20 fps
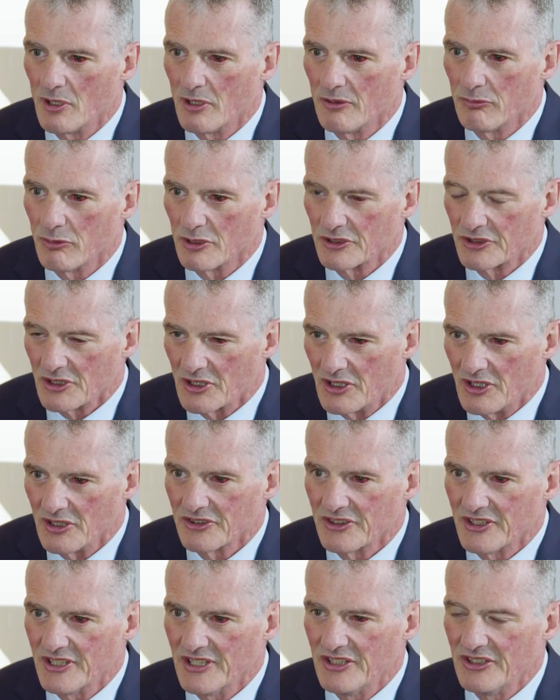of what's
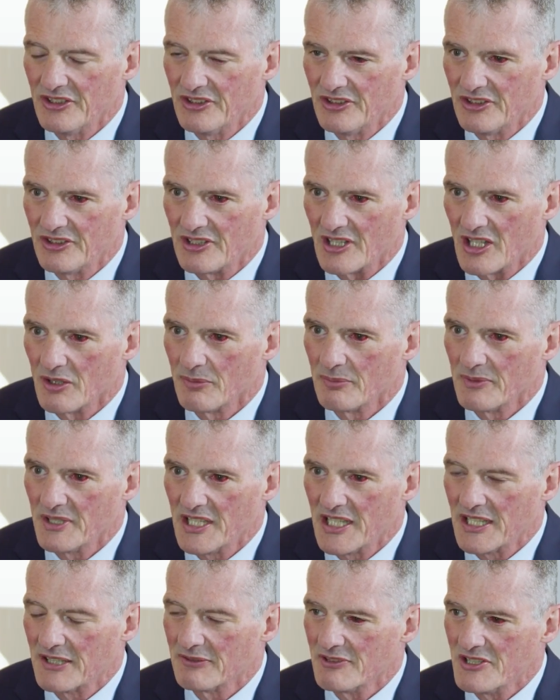called T-cell
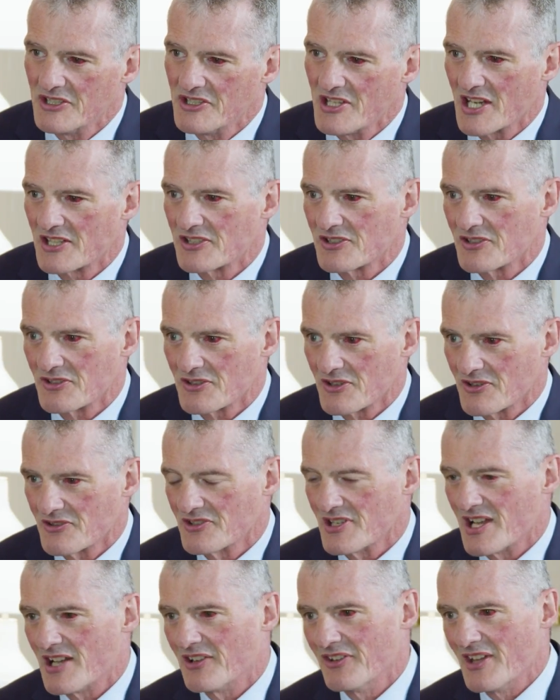mediated rejection
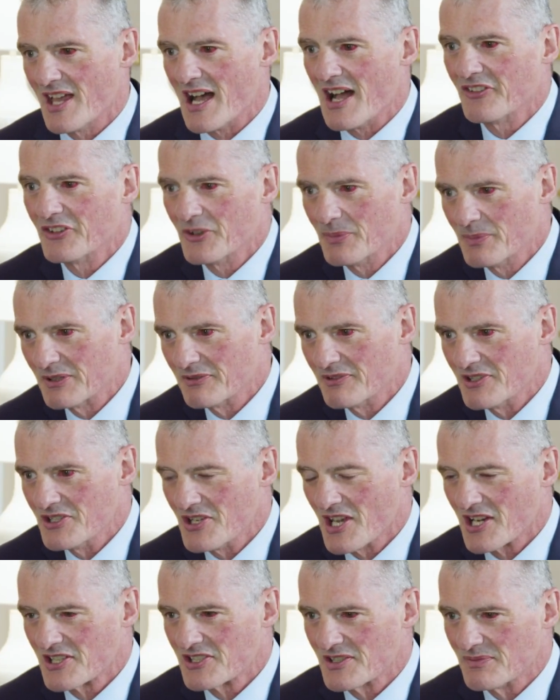turns out not to be
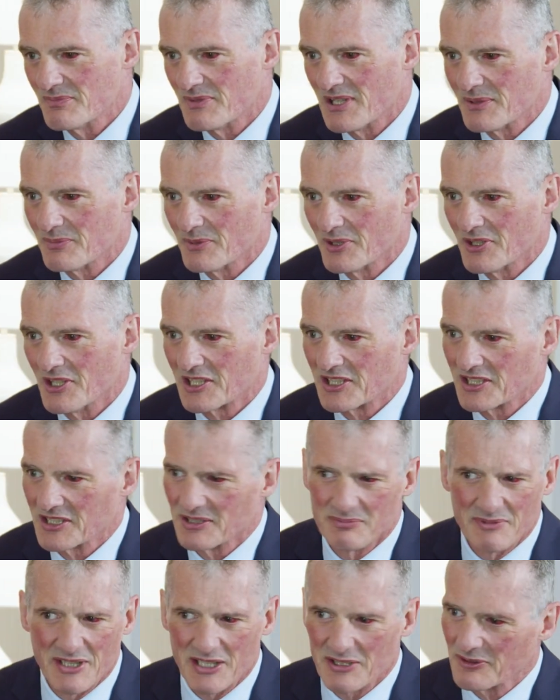rejection by
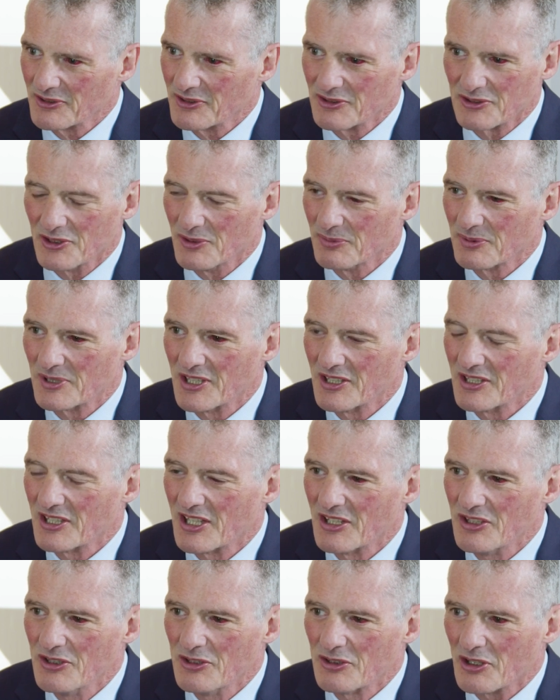molecular microscope.
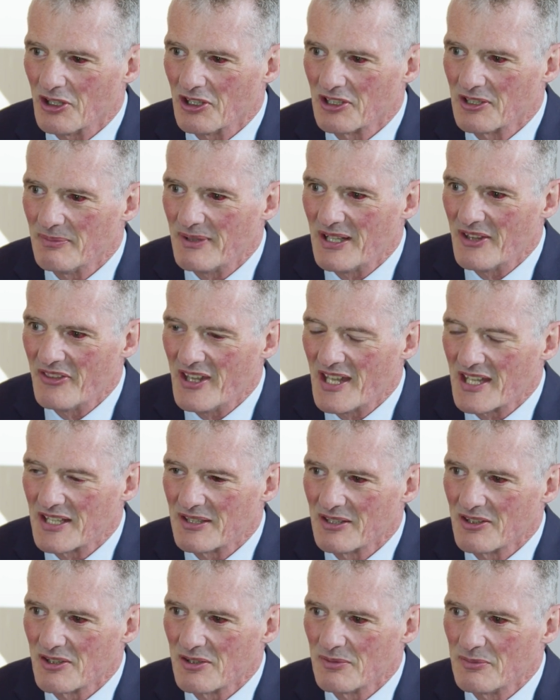Can you talk about that a little more?